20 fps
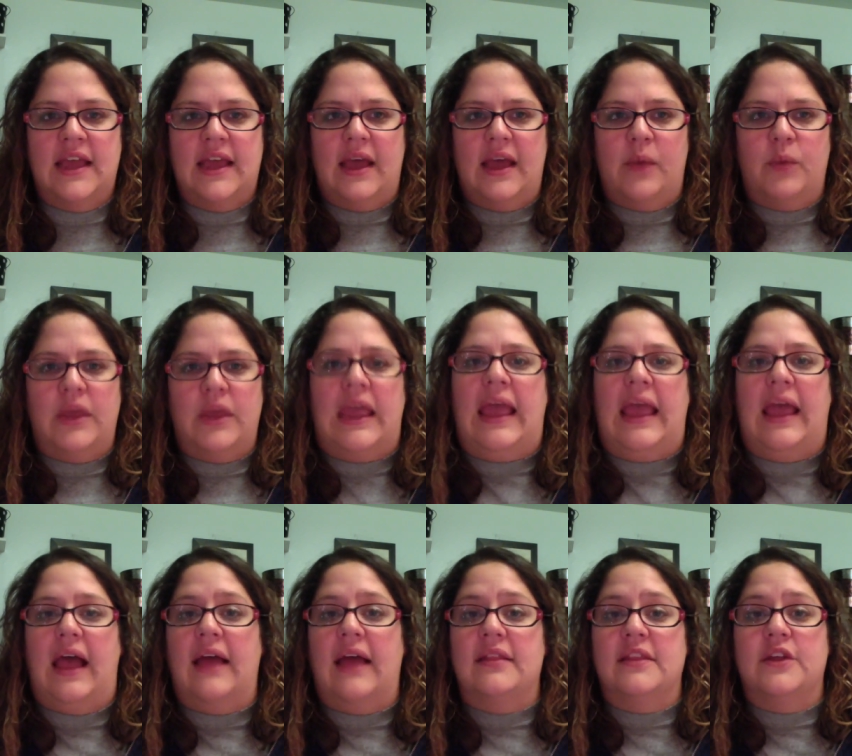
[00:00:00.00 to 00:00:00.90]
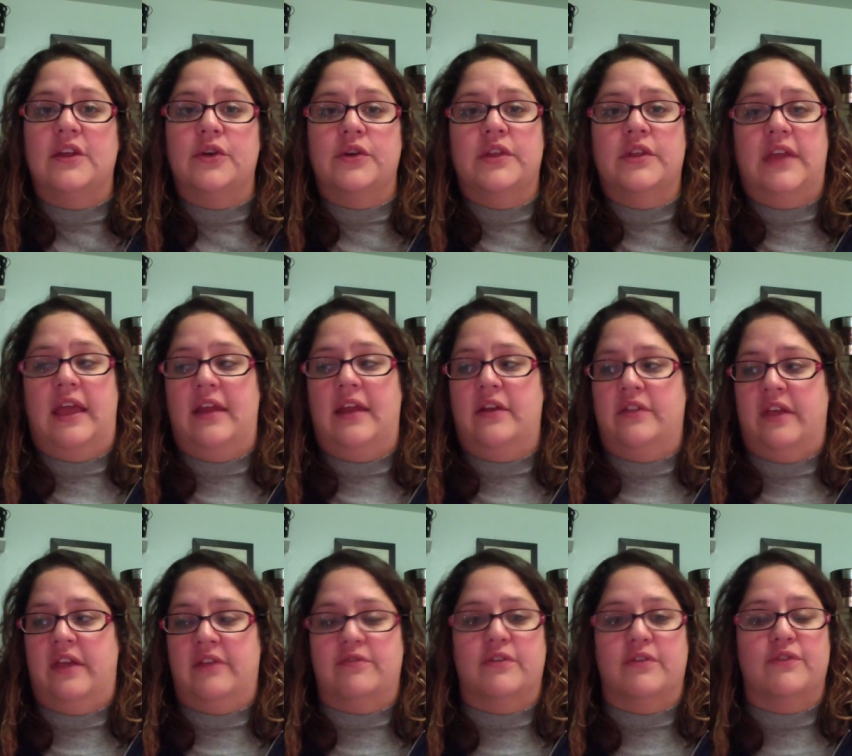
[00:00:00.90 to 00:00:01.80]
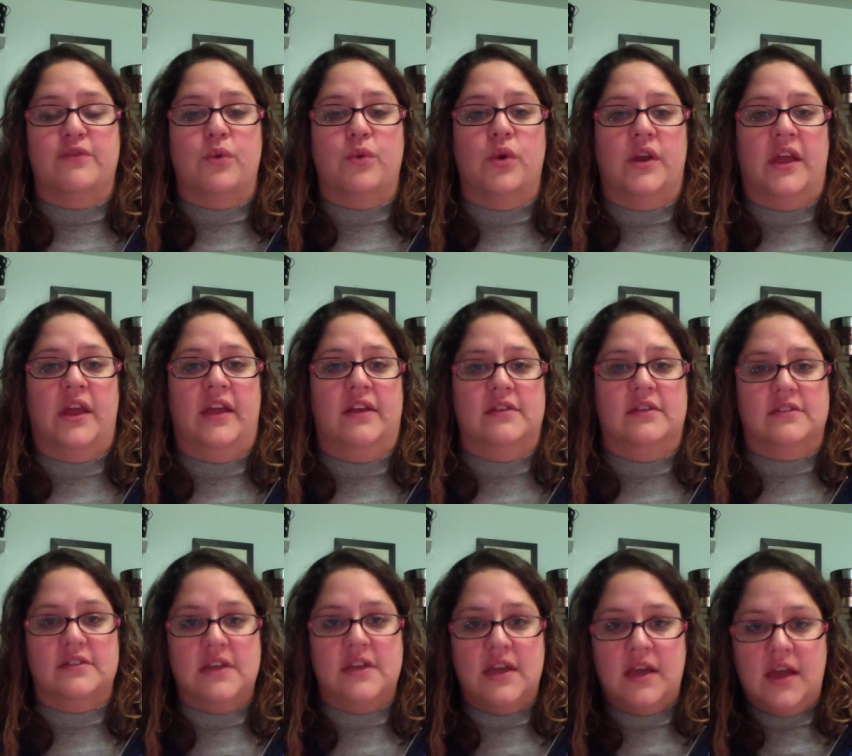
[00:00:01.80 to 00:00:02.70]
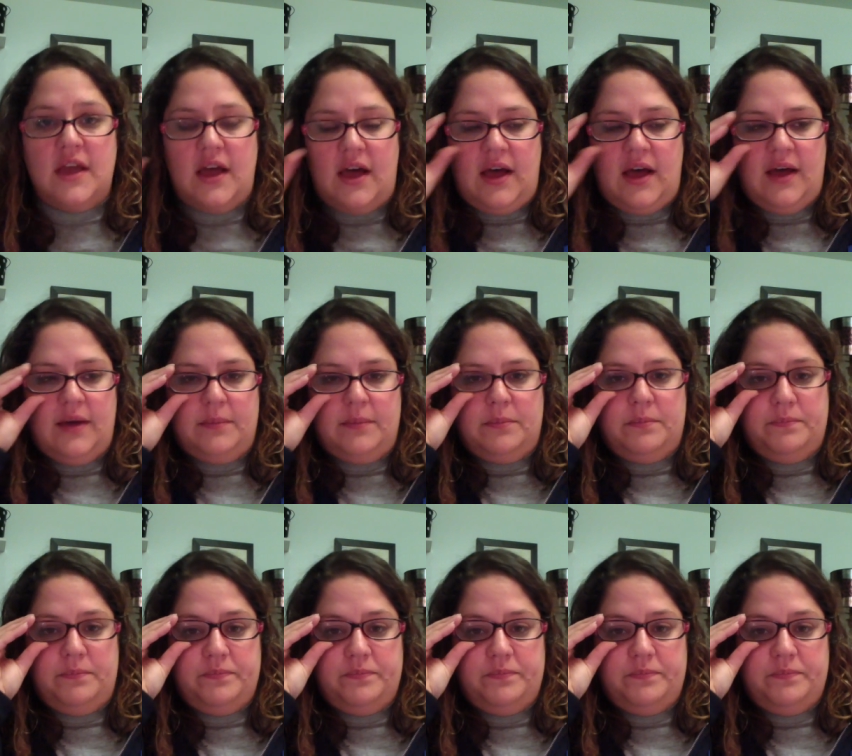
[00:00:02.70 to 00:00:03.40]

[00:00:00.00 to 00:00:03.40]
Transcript: And I literally ate on that for 4 days. I